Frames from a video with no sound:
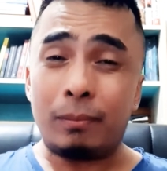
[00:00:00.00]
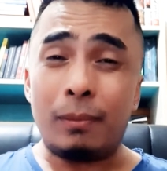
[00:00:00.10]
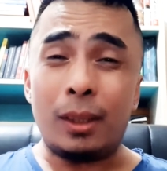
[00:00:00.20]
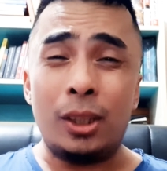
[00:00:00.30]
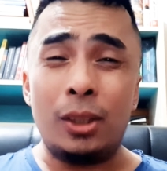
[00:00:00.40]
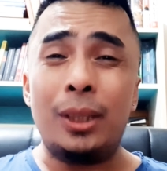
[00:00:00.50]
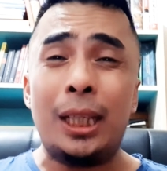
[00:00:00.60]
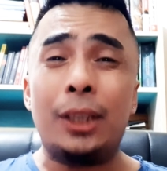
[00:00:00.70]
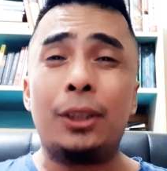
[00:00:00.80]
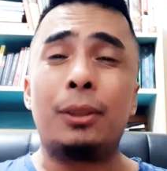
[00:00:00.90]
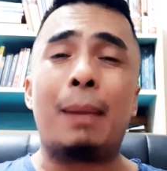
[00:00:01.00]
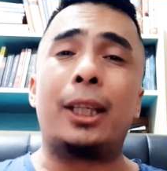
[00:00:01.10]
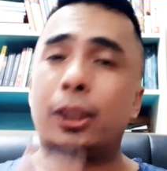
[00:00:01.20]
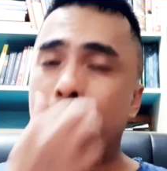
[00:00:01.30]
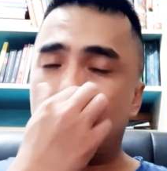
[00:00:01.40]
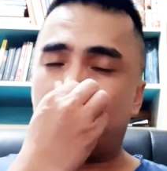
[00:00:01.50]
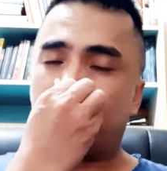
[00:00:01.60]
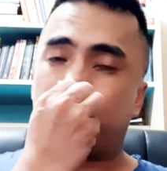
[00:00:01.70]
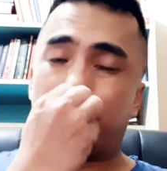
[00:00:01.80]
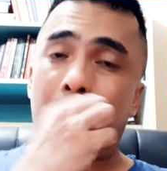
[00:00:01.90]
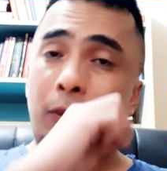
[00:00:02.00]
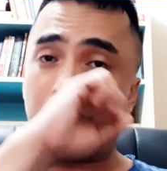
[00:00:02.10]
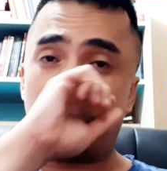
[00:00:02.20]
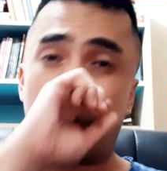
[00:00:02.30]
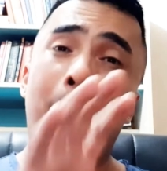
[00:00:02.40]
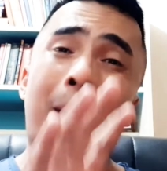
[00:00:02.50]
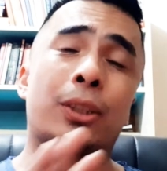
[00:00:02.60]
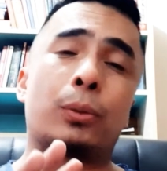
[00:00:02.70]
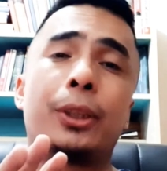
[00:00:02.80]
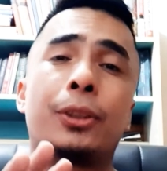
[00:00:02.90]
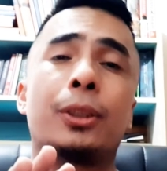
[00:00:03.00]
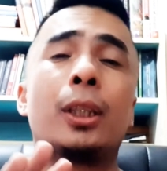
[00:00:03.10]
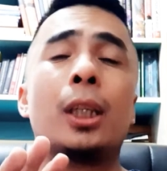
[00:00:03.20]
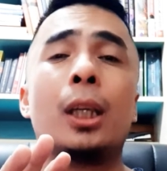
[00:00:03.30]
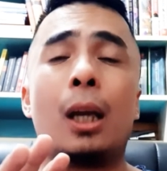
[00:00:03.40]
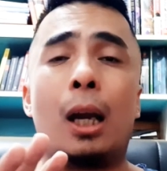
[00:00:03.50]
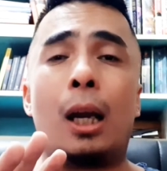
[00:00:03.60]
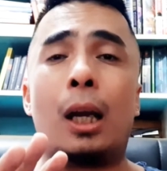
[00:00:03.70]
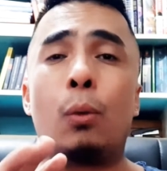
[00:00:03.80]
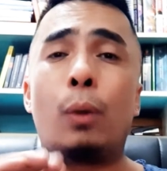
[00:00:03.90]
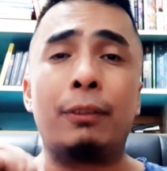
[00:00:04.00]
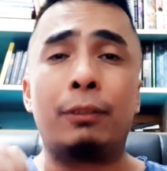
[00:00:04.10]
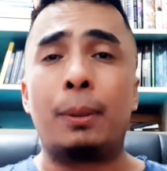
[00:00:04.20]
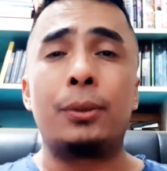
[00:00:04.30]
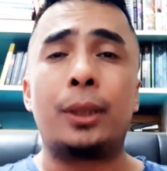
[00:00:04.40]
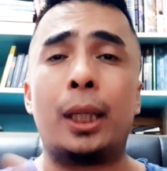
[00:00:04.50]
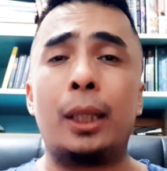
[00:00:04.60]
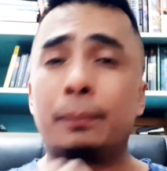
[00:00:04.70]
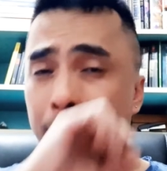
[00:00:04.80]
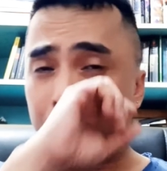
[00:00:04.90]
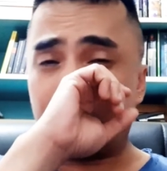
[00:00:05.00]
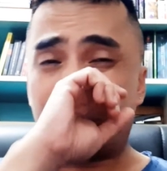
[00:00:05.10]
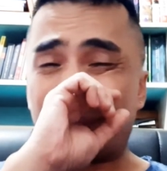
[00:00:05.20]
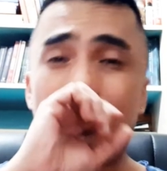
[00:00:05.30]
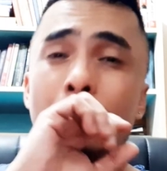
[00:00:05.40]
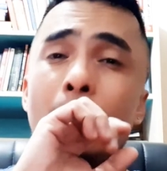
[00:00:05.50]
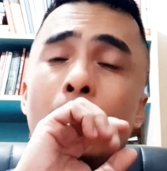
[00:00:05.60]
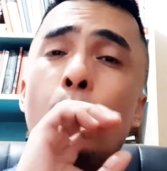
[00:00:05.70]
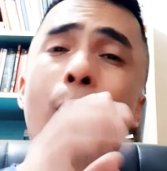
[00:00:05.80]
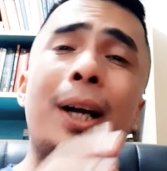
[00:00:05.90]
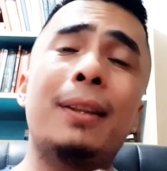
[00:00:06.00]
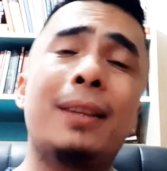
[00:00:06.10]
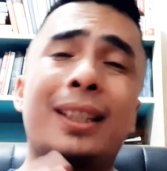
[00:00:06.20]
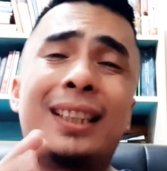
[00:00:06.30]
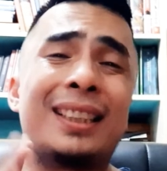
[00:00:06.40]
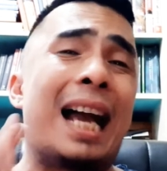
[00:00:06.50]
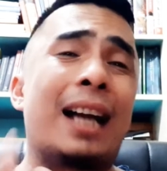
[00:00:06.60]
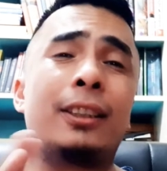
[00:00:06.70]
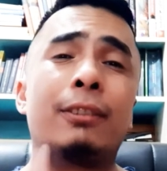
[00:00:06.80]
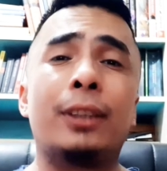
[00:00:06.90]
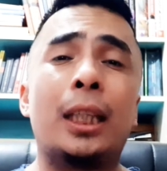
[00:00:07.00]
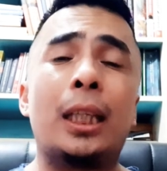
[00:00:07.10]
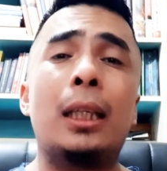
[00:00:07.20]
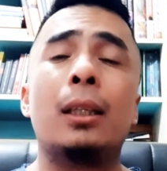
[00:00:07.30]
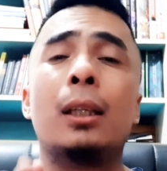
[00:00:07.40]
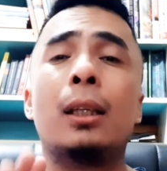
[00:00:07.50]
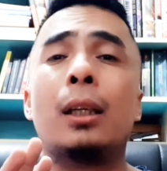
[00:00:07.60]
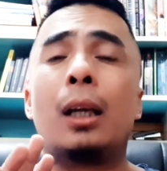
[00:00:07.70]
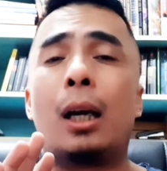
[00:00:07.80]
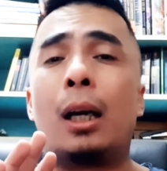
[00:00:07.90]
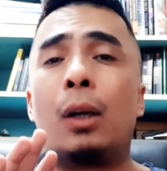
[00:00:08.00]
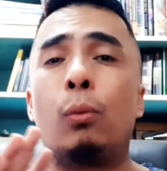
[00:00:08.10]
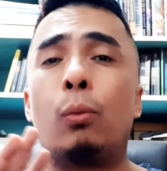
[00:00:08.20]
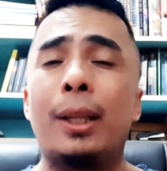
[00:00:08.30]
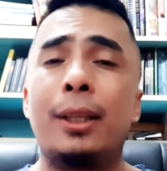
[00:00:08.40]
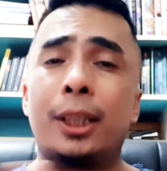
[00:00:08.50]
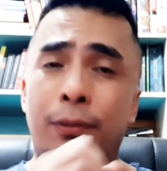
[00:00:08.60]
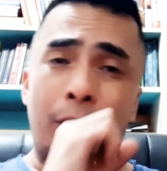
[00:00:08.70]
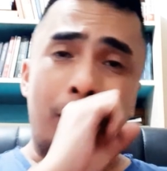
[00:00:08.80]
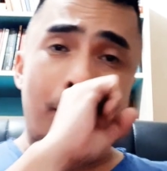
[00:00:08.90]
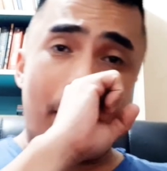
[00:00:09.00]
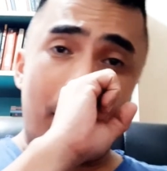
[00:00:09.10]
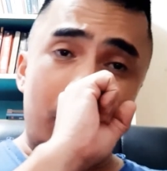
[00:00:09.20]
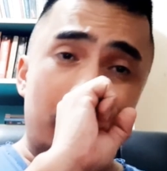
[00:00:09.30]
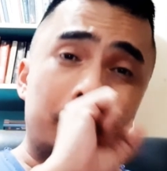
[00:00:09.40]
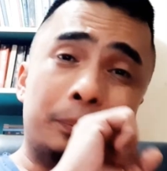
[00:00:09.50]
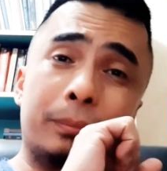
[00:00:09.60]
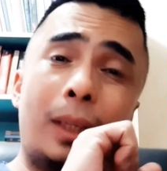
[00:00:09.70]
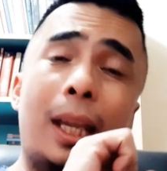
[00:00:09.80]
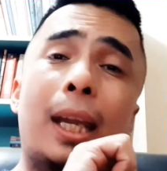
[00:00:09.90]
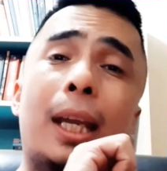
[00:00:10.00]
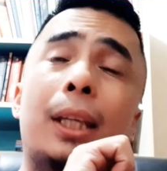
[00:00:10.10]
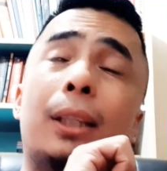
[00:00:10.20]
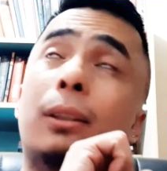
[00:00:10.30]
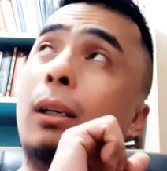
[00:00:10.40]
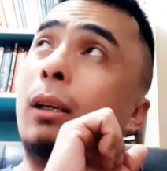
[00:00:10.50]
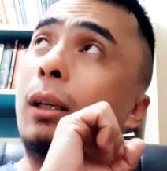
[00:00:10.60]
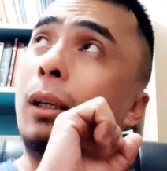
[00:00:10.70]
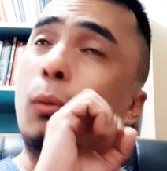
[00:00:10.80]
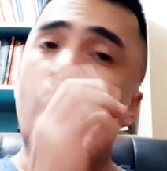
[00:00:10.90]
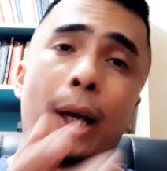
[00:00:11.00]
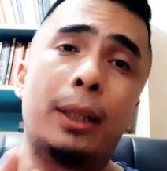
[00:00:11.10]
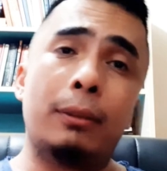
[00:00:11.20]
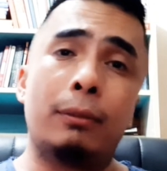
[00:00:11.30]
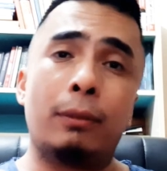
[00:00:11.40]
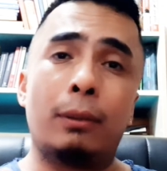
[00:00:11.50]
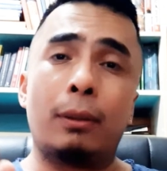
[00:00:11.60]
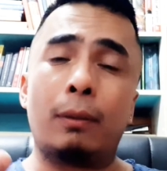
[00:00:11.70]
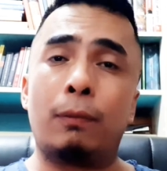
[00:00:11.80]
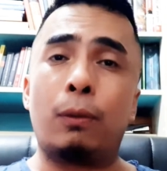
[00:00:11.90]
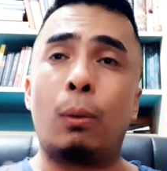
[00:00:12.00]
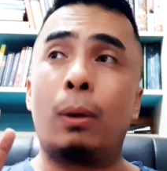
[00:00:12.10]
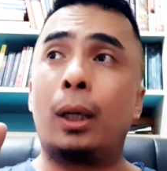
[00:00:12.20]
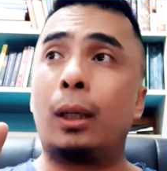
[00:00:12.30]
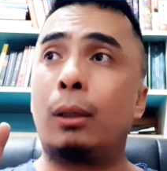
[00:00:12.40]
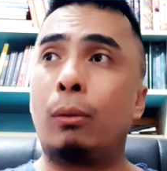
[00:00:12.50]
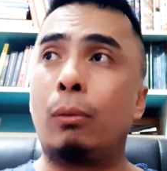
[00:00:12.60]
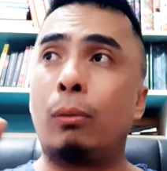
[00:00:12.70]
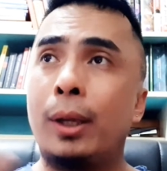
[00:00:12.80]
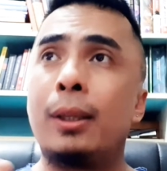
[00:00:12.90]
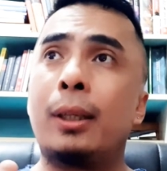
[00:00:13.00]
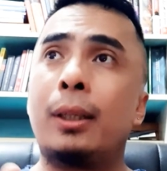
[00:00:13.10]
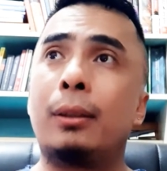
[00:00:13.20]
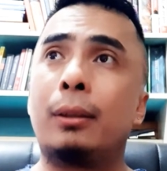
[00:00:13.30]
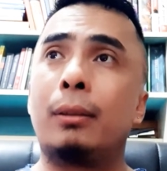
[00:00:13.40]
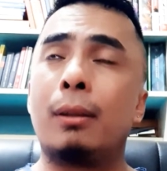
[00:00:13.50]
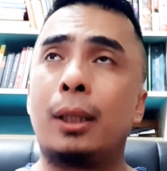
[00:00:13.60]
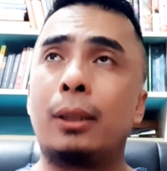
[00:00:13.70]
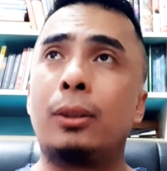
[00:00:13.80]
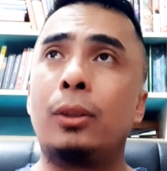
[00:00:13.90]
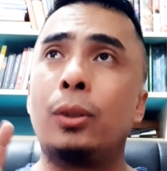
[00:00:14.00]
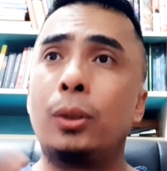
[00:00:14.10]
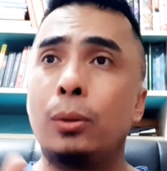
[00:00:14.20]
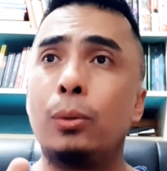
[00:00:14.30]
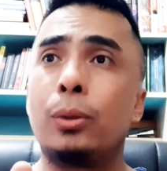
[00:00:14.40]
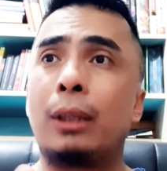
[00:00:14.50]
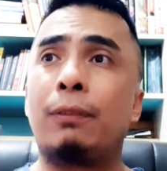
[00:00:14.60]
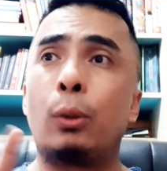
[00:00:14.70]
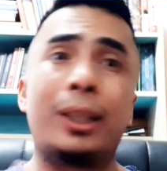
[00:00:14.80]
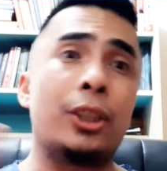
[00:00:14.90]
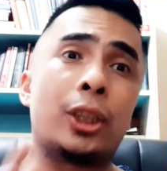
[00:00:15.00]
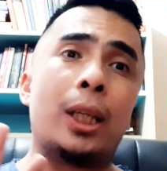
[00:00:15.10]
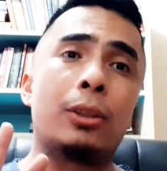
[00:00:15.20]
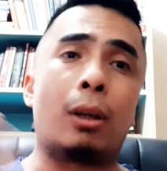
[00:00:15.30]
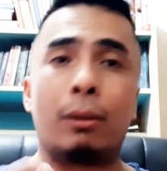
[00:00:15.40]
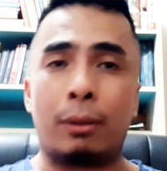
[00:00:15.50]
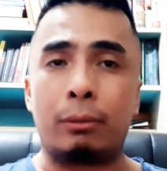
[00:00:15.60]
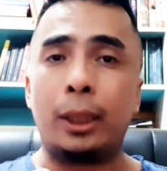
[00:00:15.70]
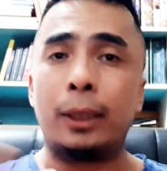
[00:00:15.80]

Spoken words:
you need to manage four passwords. One for posting, one that says active key, one that's for your memo, and one that you use if you want to change all three.